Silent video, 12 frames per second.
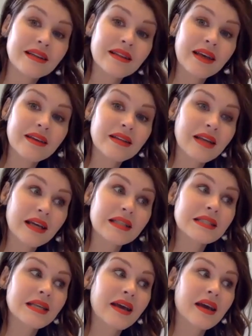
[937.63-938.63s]
Like the
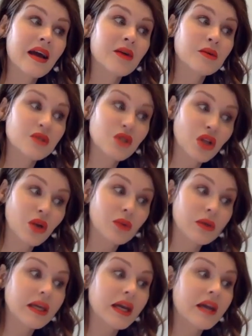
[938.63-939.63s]
next day, I was
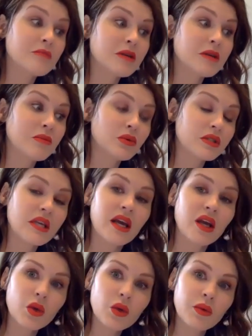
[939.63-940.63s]
glowy, and people were
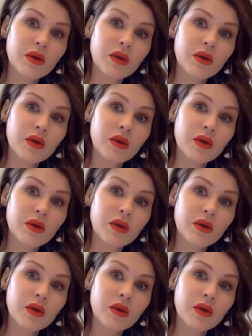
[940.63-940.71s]
saying, "Oh,